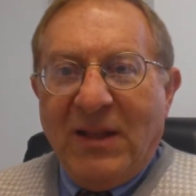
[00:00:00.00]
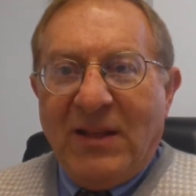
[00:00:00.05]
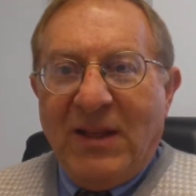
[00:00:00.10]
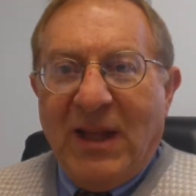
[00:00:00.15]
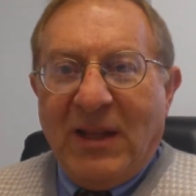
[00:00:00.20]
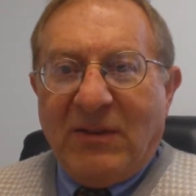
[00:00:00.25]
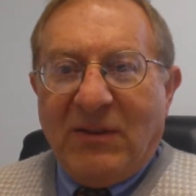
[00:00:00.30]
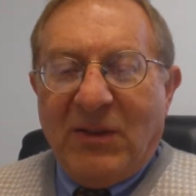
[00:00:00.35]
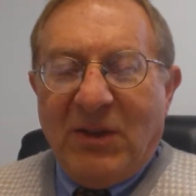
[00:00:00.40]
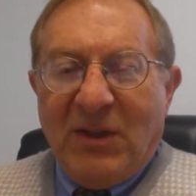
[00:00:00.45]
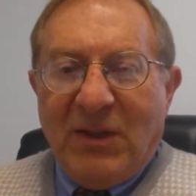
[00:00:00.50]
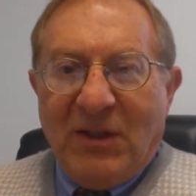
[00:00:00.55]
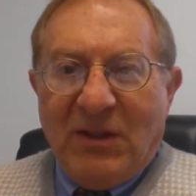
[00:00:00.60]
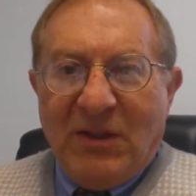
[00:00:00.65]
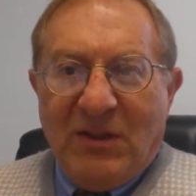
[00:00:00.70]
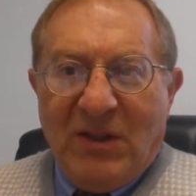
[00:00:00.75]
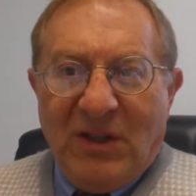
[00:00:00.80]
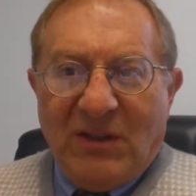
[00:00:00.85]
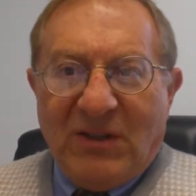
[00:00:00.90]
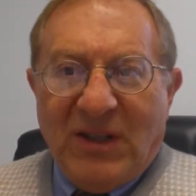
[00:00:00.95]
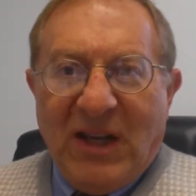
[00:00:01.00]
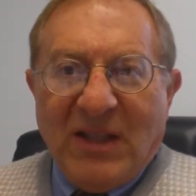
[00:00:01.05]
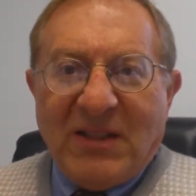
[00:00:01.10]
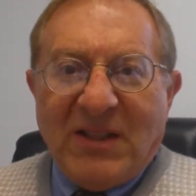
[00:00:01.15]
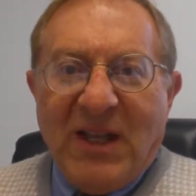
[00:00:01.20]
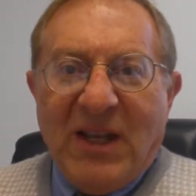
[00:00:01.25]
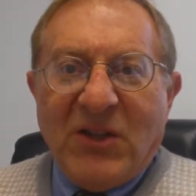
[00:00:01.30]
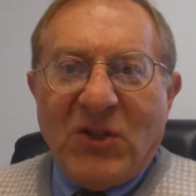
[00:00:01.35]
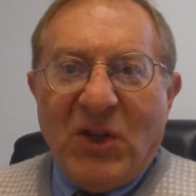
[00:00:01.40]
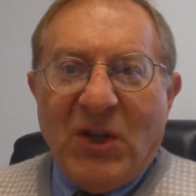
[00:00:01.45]
that the
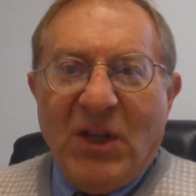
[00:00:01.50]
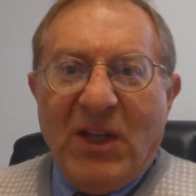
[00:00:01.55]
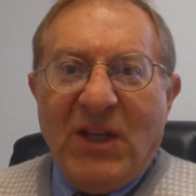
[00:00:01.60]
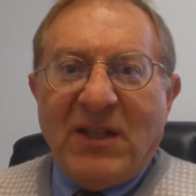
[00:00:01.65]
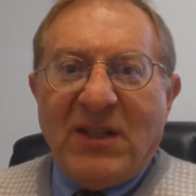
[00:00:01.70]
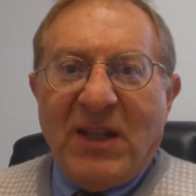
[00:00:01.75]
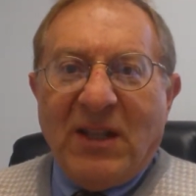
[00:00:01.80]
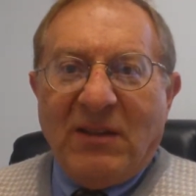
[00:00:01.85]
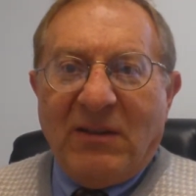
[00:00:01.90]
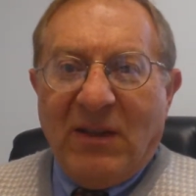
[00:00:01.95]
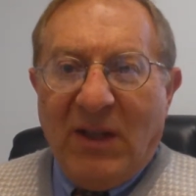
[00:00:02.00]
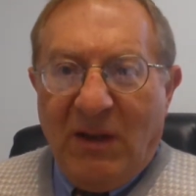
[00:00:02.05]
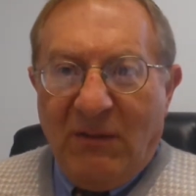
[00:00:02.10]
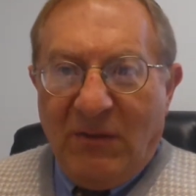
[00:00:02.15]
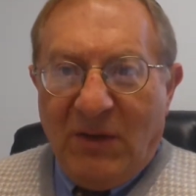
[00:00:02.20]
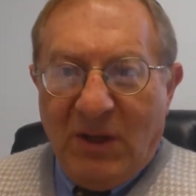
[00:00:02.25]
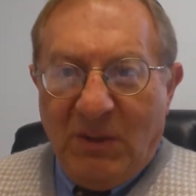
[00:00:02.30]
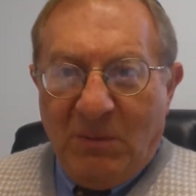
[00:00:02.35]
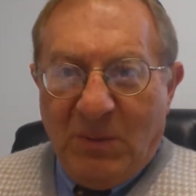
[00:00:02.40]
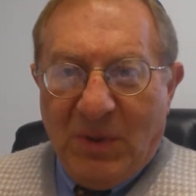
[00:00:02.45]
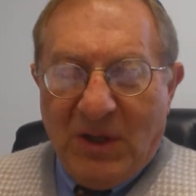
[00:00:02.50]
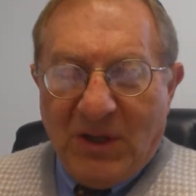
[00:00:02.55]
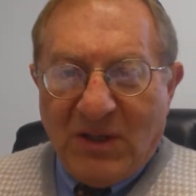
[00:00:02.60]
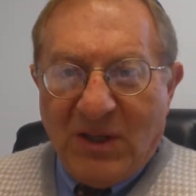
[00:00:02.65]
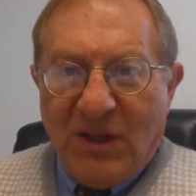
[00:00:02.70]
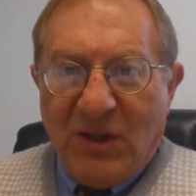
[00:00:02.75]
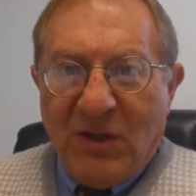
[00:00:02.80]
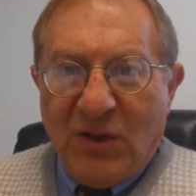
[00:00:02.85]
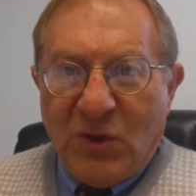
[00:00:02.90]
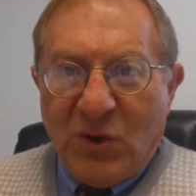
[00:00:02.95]
translation is that every
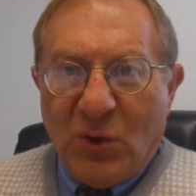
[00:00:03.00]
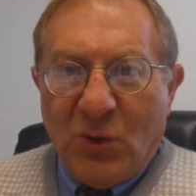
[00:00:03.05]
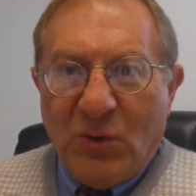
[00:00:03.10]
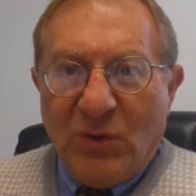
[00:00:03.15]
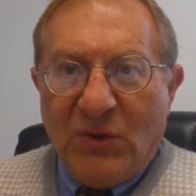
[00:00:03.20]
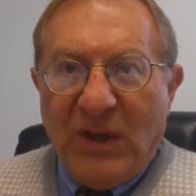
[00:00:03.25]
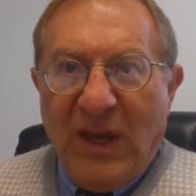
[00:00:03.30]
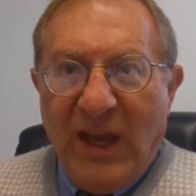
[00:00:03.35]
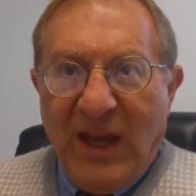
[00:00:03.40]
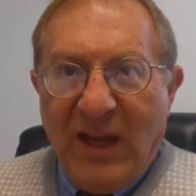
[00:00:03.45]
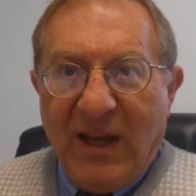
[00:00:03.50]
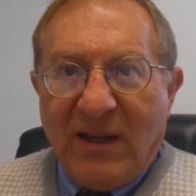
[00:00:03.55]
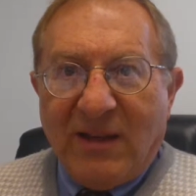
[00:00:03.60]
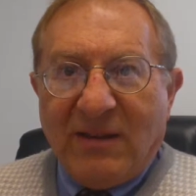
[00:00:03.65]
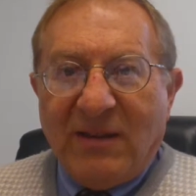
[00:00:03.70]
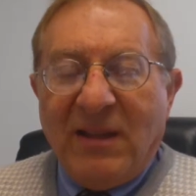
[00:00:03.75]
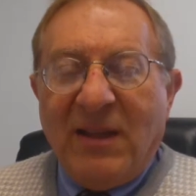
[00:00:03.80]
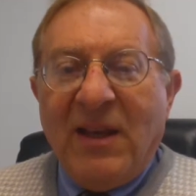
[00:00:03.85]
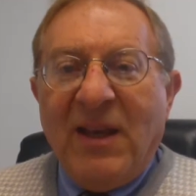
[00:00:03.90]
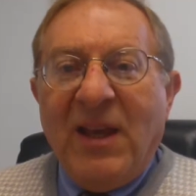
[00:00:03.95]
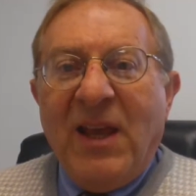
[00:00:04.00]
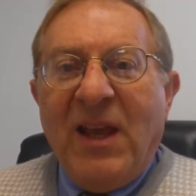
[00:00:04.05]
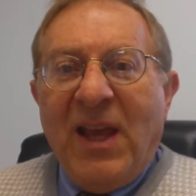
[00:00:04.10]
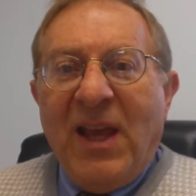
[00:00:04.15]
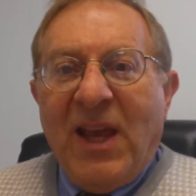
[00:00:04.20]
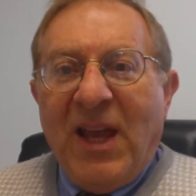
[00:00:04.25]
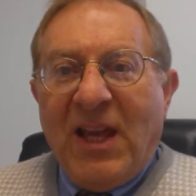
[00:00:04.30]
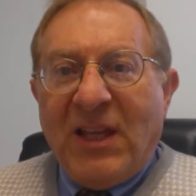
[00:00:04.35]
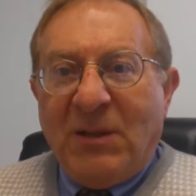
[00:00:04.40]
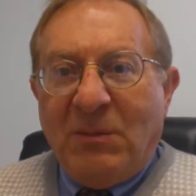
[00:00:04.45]
person should act
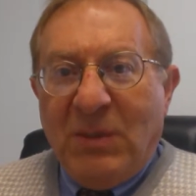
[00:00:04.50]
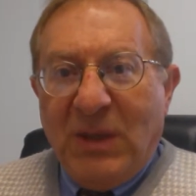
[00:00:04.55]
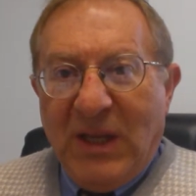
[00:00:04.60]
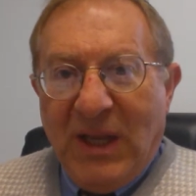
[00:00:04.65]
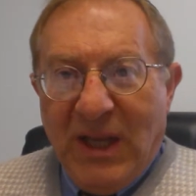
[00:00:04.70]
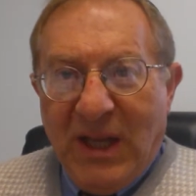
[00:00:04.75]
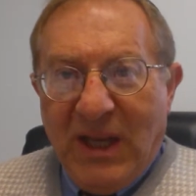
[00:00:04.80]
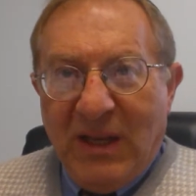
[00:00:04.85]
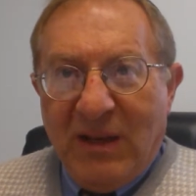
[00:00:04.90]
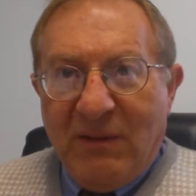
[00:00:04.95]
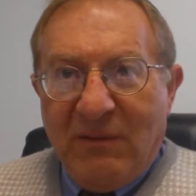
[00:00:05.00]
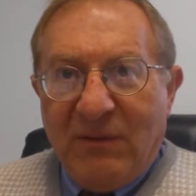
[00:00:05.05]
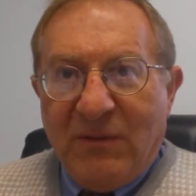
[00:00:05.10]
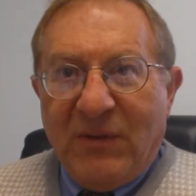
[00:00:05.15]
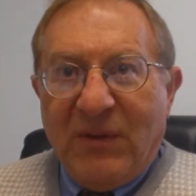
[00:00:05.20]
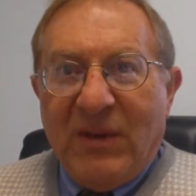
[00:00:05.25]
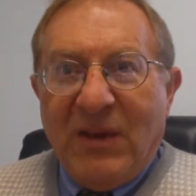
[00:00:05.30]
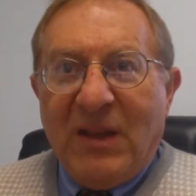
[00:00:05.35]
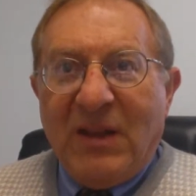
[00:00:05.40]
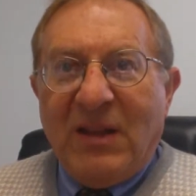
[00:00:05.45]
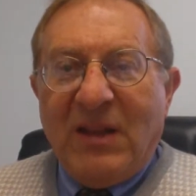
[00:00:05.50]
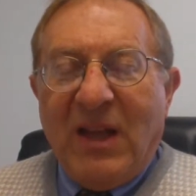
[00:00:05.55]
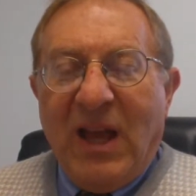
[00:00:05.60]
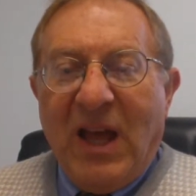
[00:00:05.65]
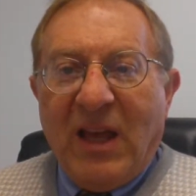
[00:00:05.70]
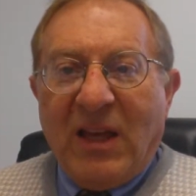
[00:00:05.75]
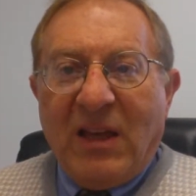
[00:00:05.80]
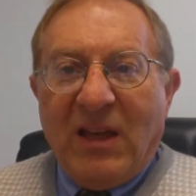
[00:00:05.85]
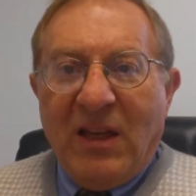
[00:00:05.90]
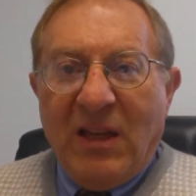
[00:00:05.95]
and behave
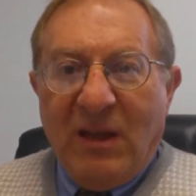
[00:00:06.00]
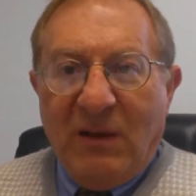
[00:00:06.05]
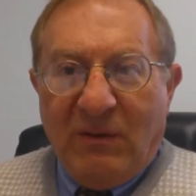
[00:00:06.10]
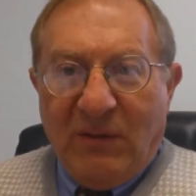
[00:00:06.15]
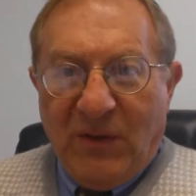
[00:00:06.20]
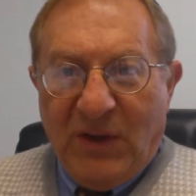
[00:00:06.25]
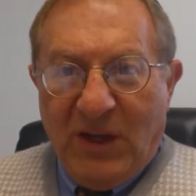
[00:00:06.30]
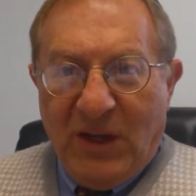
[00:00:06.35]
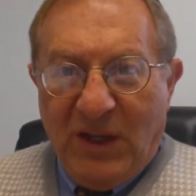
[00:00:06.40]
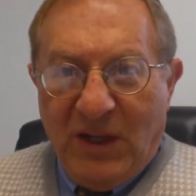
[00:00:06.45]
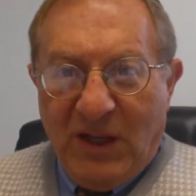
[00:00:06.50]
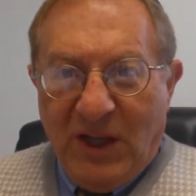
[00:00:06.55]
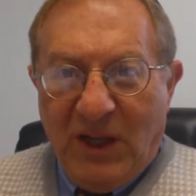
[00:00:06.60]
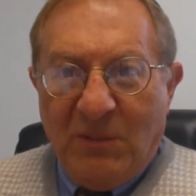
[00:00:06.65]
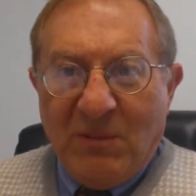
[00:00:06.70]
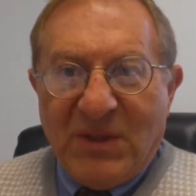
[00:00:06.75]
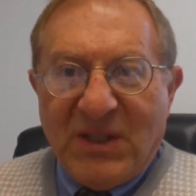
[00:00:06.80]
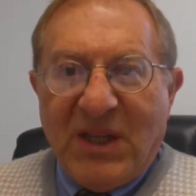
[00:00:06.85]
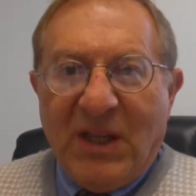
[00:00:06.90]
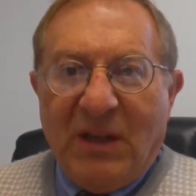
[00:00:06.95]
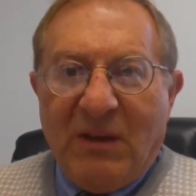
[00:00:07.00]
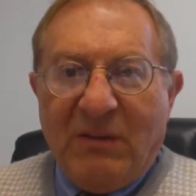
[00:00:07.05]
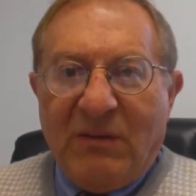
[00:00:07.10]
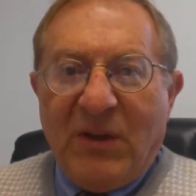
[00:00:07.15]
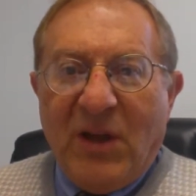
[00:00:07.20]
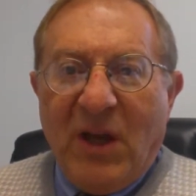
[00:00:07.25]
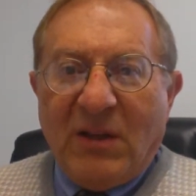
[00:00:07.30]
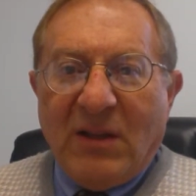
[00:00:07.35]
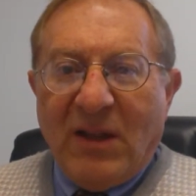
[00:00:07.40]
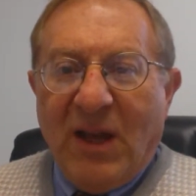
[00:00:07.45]
like if he himself
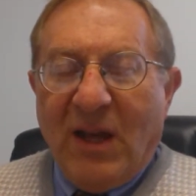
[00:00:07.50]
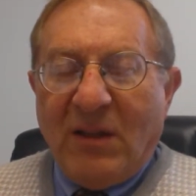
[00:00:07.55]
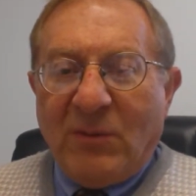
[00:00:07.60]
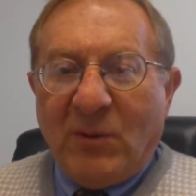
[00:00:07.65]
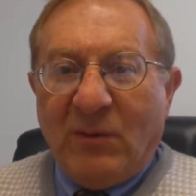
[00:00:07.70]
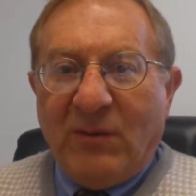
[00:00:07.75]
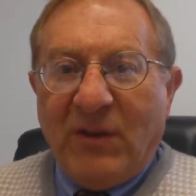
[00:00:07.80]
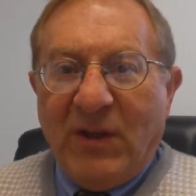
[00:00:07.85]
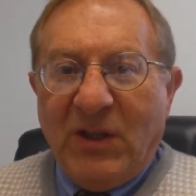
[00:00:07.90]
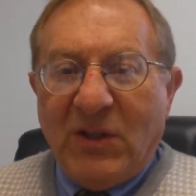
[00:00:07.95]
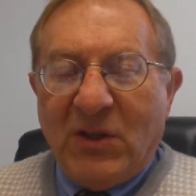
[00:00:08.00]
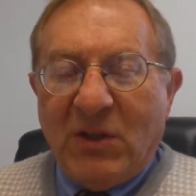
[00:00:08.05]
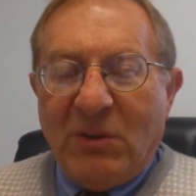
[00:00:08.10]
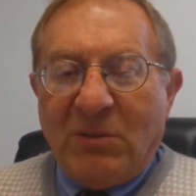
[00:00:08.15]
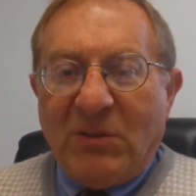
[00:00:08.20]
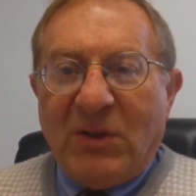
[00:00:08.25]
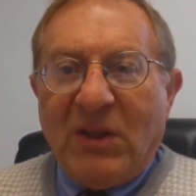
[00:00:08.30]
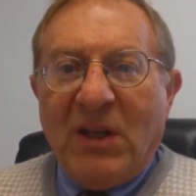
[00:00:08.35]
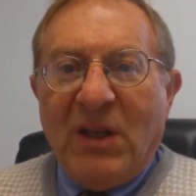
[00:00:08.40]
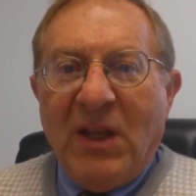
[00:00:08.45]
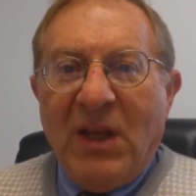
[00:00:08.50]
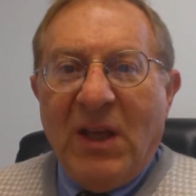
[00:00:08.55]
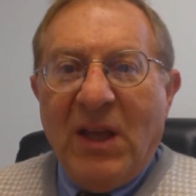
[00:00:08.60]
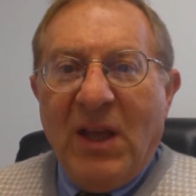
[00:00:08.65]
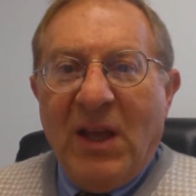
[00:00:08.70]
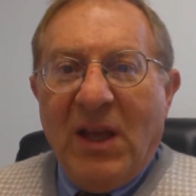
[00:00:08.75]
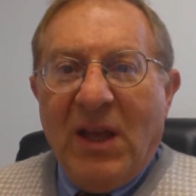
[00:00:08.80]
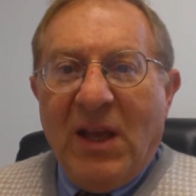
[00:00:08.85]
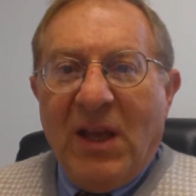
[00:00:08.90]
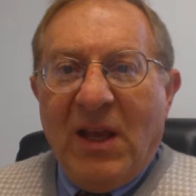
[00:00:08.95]
got out of Egypt.
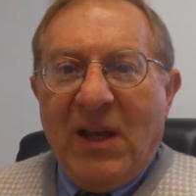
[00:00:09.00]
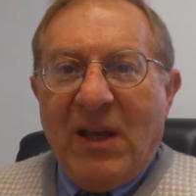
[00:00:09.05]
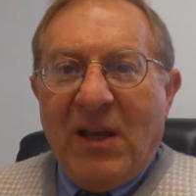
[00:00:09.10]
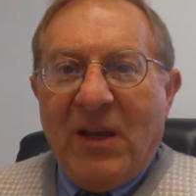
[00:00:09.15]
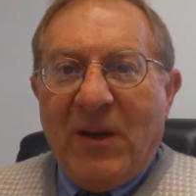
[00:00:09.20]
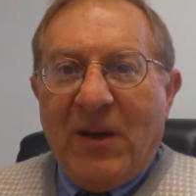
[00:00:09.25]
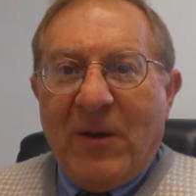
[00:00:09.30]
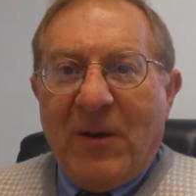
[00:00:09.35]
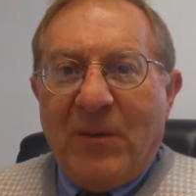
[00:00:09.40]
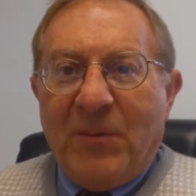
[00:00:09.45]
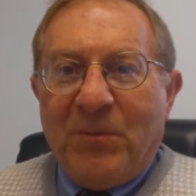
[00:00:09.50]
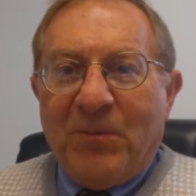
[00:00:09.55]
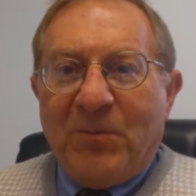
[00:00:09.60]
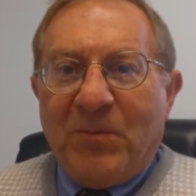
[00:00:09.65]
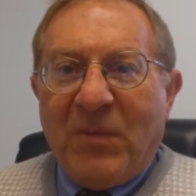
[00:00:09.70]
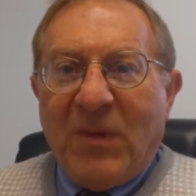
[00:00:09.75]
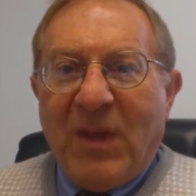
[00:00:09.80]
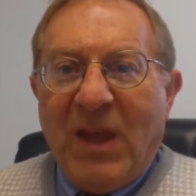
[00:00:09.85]
Because